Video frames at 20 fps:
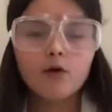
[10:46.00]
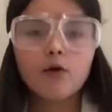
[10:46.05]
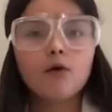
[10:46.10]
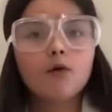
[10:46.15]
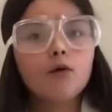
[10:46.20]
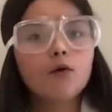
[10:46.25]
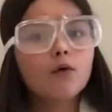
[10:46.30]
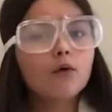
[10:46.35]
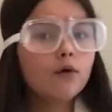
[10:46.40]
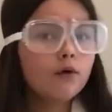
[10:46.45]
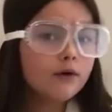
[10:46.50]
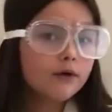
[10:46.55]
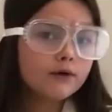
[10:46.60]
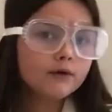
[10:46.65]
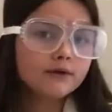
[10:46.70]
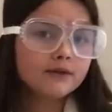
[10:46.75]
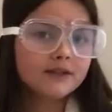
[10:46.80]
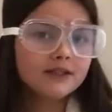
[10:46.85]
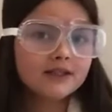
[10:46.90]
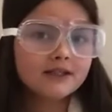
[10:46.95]
All
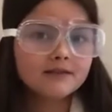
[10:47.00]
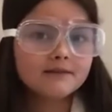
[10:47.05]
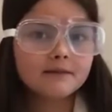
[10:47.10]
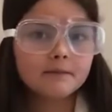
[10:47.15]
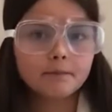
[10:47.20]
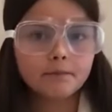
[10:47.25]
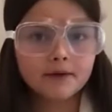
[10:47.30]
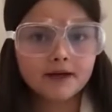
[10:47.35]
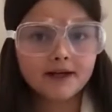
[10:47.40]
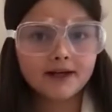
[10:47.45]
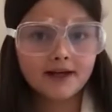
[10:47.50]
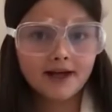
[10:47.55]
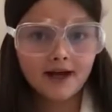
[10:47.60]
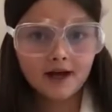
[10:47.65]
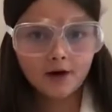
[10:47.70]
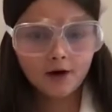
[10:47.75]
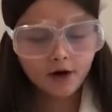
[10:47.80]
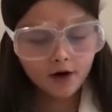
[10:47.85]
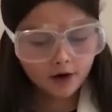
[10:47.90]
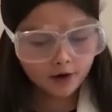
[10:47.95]
you'll need to bring at
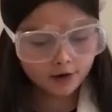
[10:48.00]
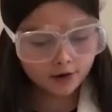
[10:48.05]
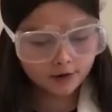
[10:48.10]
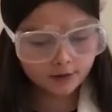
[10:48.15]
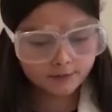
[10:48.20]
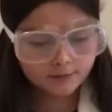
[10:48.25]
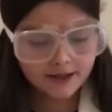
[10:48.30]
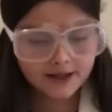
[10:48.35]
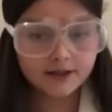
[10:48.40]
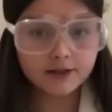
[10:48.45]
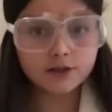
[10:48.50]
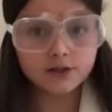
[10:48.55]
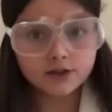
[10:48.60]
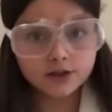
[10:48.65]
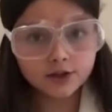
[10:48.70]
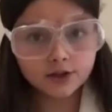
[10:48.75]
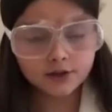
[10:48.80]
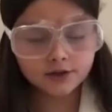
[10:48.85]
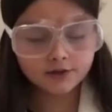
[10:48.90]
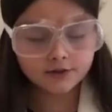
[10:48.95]
home and
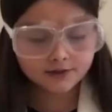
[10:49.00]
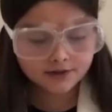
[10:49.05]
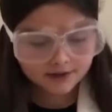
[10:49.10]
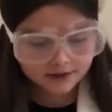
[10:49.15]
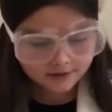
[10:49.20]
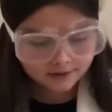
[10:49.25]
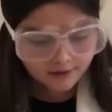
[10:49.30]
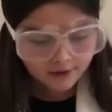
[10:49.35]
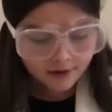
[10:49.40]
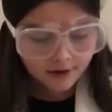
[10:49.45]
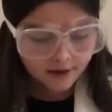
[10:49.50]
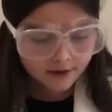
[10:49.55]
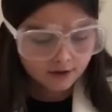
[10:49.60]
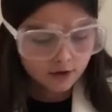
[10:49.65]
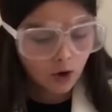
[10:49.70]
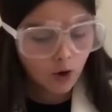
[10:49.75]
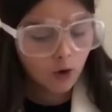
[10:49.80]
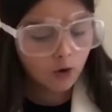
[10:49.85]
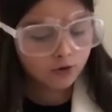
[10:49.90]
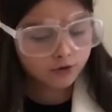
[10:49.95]
use is an
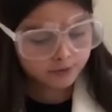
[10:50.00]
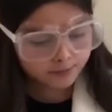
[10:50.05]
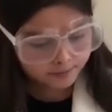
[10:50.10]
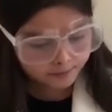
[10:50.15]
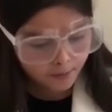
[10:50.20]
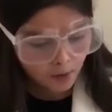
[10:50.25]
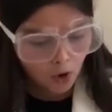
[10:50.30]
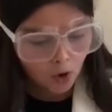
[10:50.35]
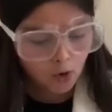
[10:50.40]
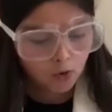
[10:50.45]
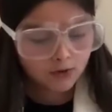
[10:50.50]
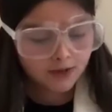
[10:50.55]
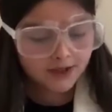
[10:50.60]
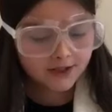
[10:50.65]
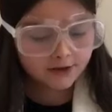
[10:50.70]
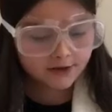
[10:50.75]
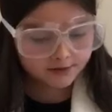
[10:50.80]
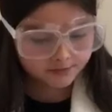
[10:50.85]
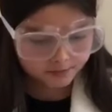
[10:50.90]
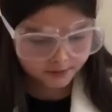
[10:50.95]
old bowl and
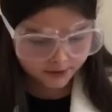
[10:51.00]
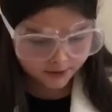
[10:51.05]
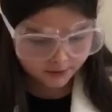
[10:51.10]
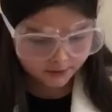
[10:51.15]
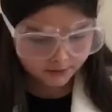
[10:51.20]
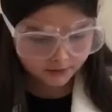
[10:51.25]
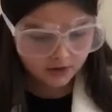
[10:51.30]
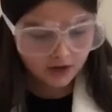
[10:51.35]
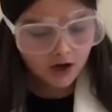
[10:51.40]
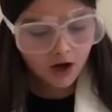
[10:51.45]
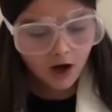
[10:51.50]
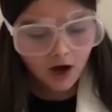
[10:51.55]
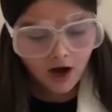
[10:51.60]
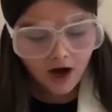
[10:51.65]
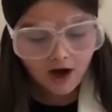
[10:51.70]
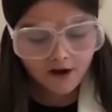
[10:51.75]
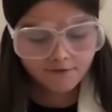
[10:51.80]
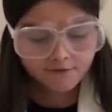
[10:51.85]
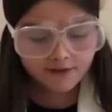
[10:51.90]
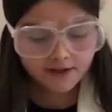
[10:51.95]
spoon,
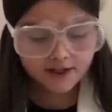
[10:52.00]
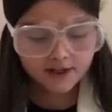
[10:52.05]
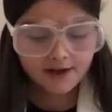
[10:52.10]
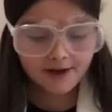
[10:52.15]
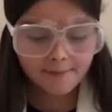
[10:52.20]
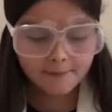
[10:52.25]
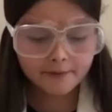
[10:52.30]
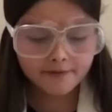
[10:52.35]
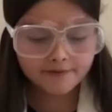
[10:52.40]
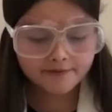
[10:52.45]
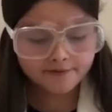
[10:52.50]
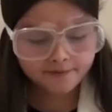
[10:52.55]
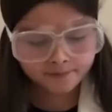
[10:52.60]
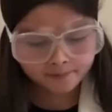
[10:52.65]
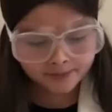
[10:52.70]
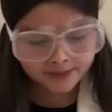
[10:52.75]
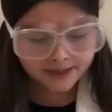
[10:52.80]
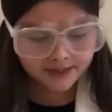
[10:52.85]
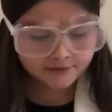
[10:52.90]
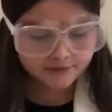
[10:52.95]
half a cup of
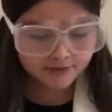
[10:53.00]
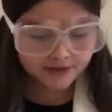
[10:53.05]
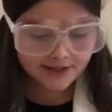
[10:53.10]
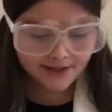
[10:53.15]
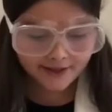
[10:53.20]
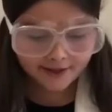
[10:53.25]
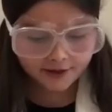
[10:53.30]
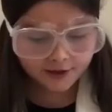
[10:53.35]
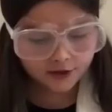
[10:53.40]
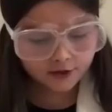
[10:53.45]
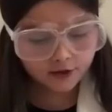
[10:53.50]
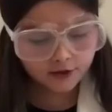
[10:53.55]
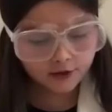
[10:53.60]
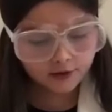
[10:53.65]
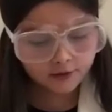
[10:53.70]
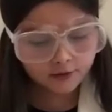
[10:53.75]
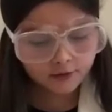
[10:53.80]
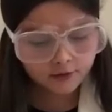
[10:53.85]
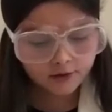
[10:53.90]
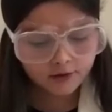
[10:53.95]
PVA glue.
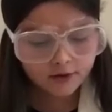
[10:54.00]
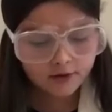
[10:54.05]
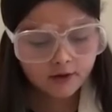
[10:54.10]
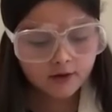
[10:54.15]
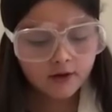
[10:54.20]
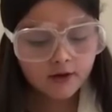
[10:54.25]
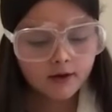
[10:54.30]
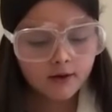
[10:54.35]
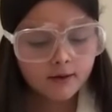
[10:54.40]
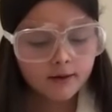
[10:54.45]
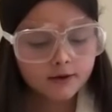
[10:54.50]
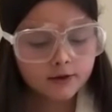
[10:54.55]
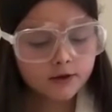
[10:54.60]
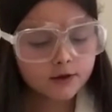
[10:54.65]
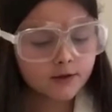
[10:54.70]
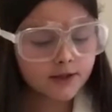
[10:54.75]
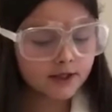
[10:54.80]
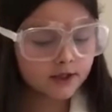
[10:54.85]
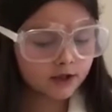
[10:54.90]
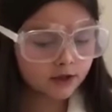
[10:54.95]
You
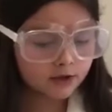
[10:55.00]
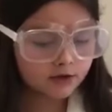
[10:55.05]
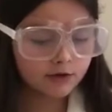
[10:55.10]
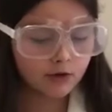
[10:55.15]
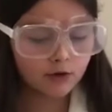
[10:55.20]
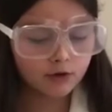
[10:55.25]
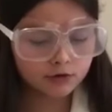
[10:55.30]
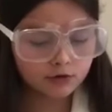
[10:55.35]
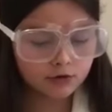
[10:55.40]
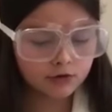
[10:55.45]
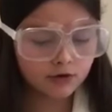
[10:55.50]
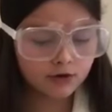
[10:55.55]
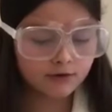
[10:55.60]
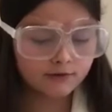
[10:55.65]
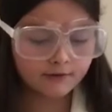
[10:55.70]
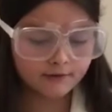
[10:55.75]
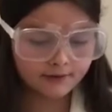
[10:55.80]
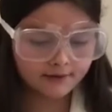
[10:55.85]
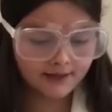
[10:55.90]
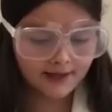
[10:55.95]
can use old clothes
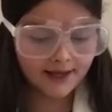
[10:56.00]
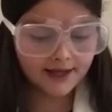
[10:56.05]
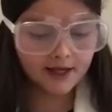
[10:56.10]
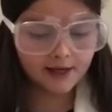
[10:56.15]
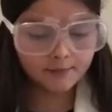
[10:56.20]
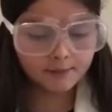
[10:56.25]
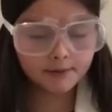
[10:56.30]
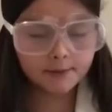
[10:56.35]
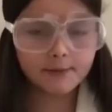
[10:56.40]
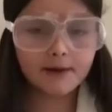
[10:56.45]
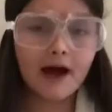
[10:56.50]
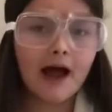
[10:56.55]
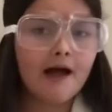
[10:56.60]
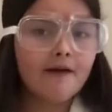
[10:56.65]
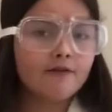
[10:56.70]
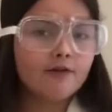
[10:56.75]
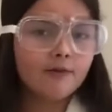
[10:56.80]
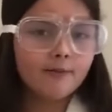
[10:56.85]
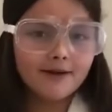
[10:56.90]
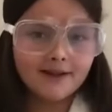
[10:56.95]
or an apron, but I've
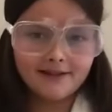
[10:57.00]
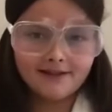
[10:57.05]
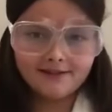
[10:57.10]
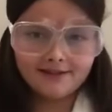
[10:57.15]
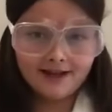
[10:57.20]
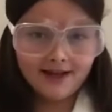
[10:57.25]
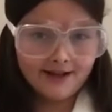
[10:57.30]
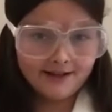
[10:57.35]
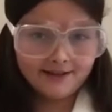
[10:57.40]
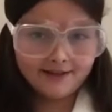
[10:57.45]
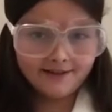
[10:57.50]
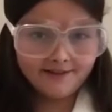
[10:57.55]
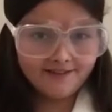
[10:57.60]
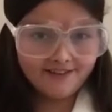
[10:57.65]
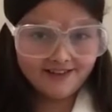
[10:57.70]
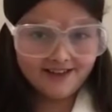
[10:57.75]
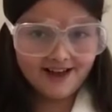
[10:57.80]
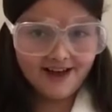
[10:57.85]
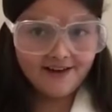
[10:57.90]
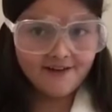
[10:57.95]
got my
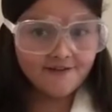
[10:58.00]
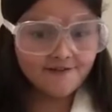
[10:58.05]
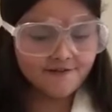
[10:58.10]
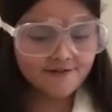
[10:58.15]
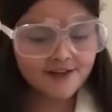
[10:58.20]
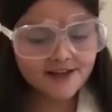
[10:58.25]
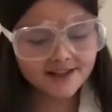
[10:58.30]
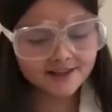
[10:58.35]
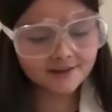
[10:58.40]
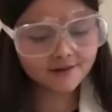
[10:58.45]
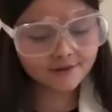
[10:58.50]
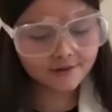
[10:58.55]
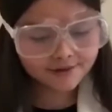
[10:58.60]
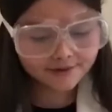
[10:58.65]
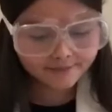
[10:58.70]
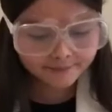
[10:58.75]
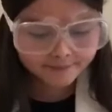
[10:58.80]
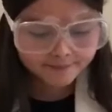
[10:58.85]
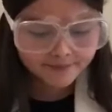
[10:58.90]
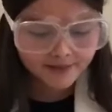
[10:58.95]
scientific outfit on,
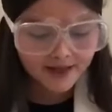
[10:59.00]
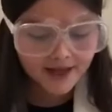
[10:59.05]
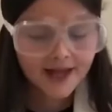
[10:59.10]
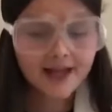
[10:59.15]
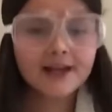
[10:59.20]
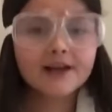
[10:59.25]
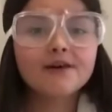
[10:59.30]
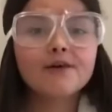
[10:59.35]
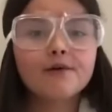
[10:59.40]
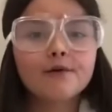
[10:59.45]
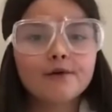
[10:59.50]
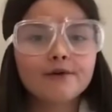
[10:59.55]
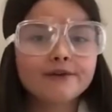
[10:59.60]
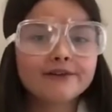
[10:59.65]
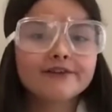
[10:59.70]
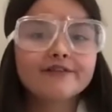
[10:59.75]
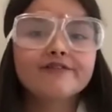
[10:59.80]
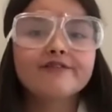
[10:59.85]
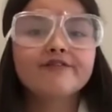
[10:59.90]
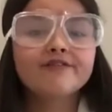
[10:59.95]
and
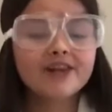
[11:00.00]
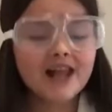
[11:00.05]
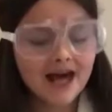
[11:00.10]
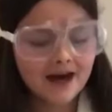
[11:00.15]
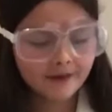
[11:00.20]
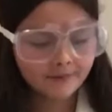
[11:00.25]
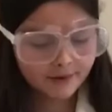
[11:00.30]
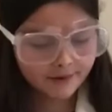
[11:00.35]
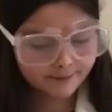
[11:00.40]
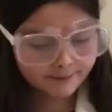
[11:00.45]
corn flour.